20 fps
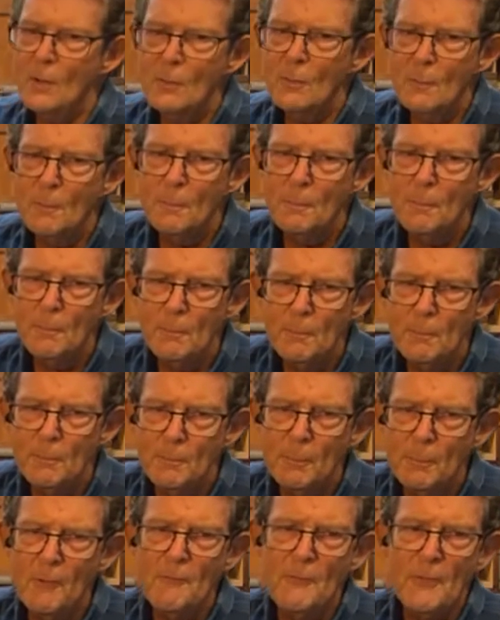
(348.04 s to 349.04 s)
don't
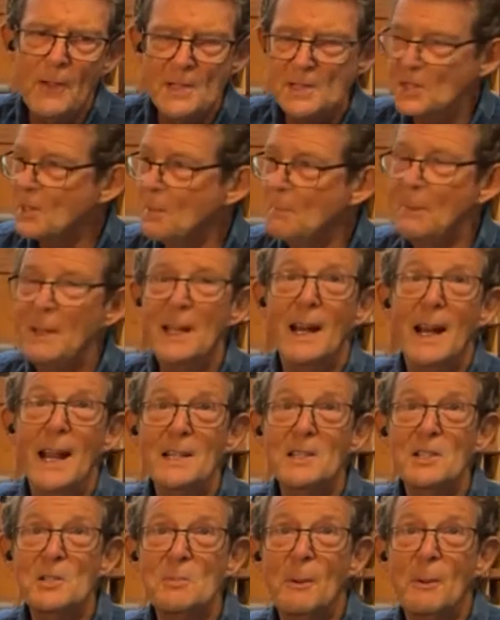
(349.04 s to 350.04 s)
profess to be an
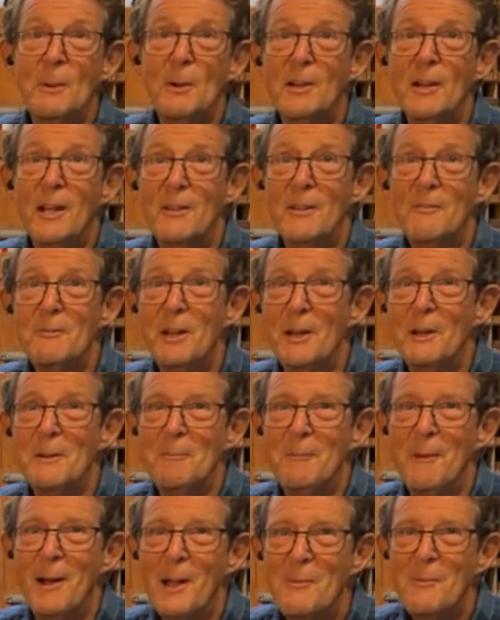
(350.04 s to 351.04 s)
expert. I've done
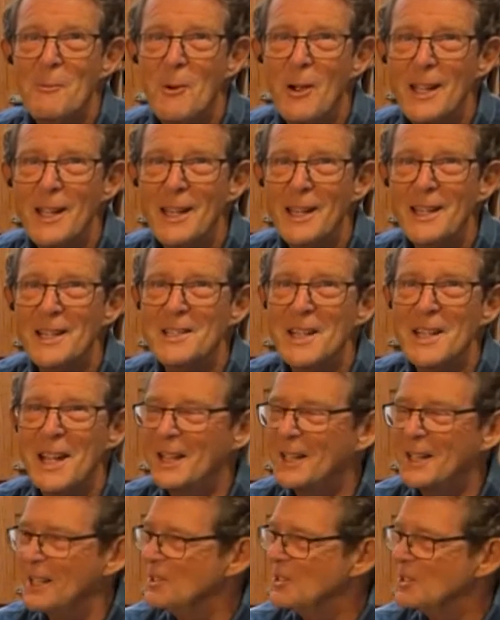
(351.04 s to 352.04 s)
it my way and
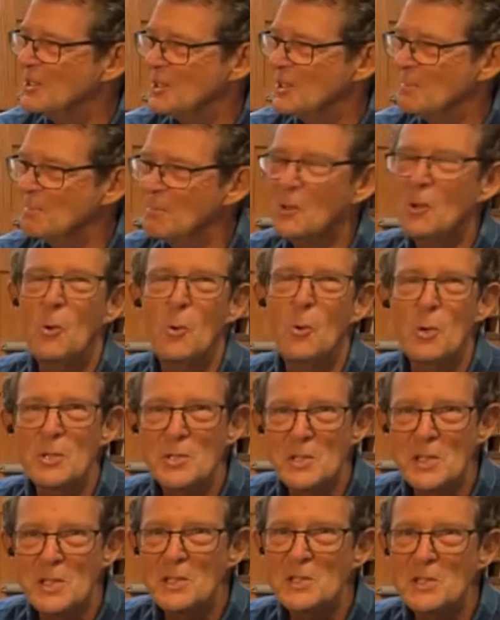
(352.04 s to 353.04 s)
taken some
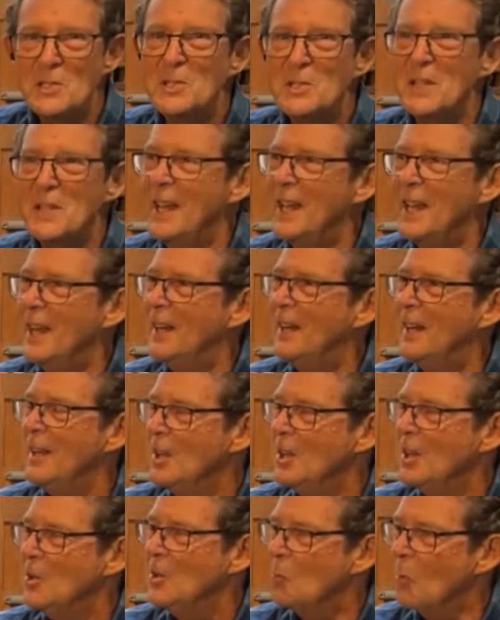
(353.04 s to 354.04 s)
courses and
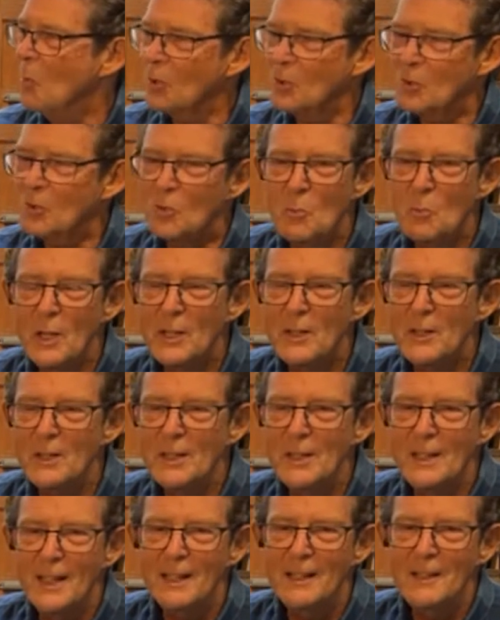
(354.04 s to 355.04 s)
worked with
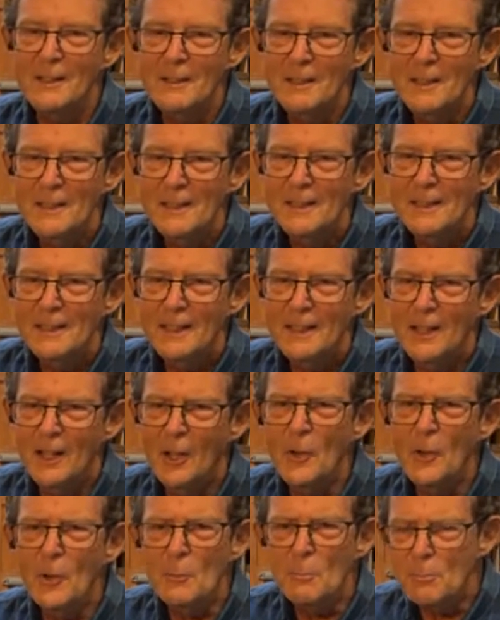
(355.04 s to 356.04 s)

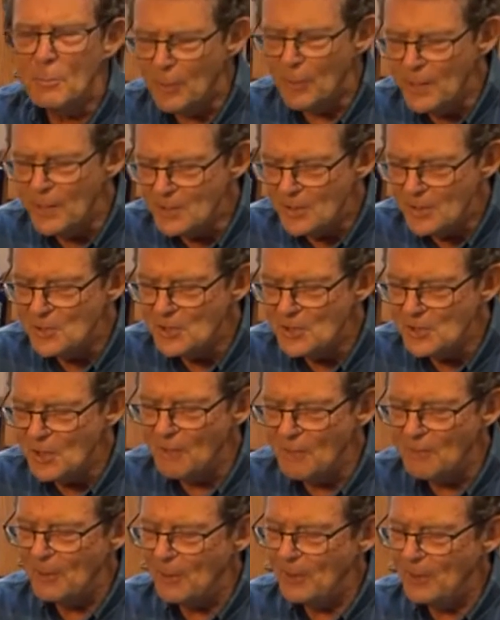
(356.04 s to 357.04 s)
other printers
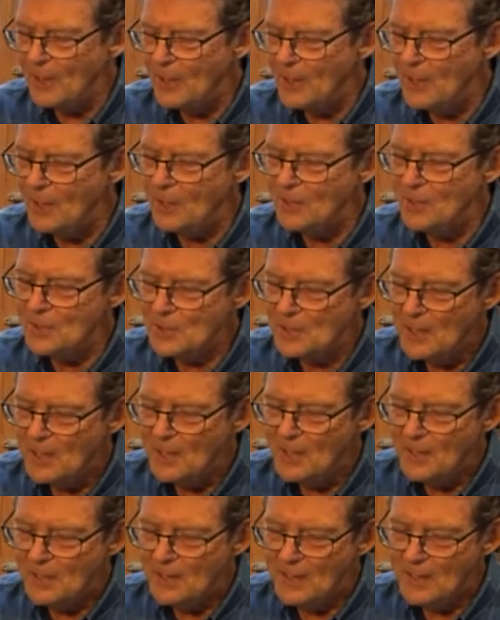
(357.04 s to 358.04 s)
over the years.
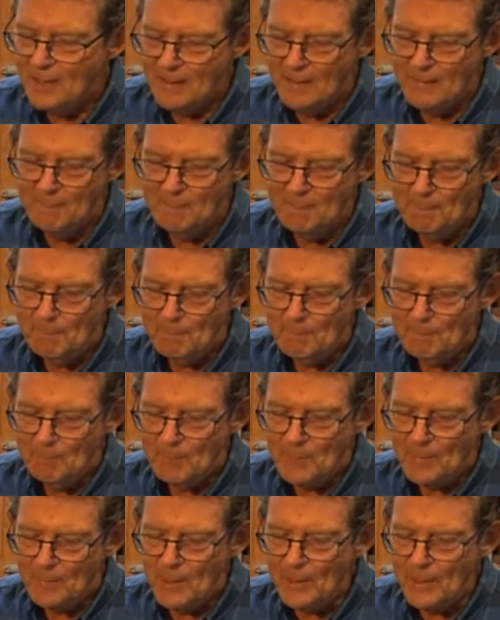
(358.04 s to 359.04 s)

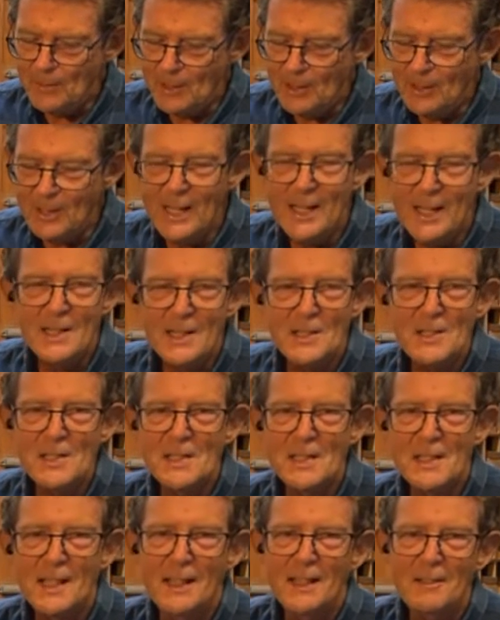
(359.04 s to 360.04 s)

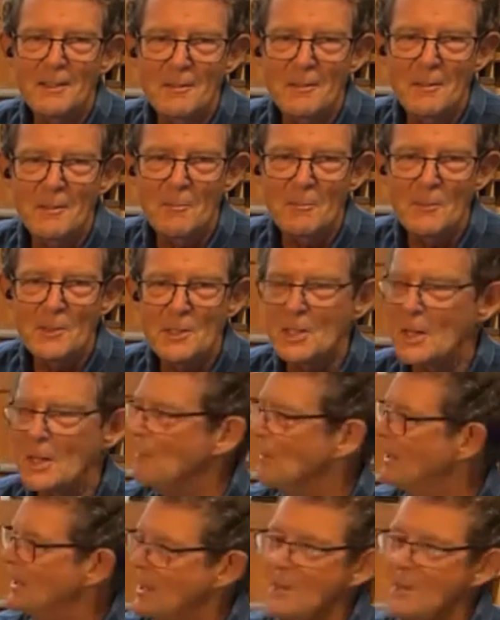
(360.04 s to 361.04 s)
Nonetheless, some
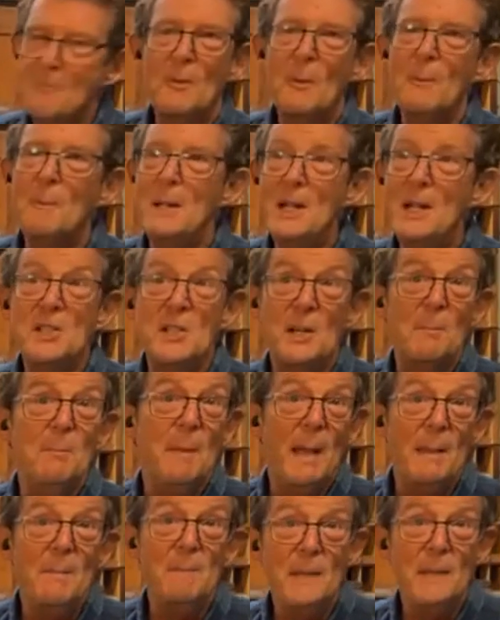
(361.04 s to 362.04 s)
of the information
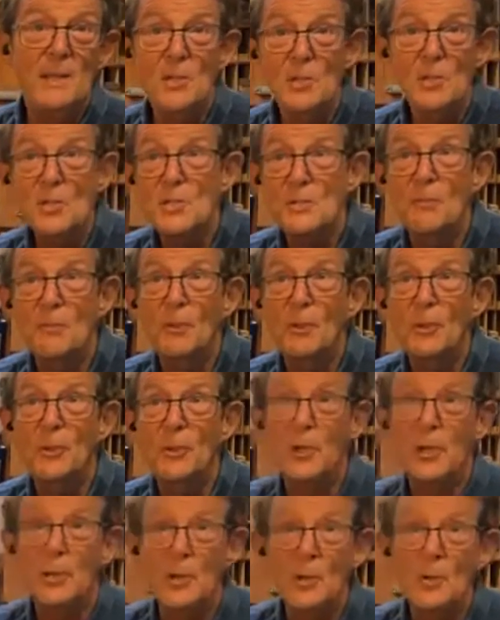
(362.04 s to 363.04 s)
may be useful
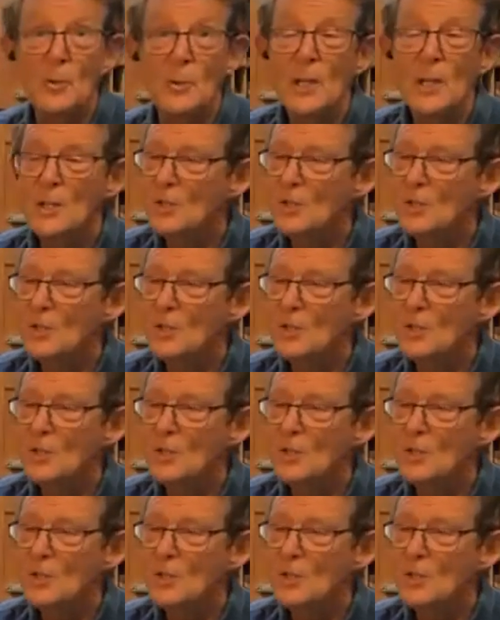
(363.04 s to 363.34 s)
to you.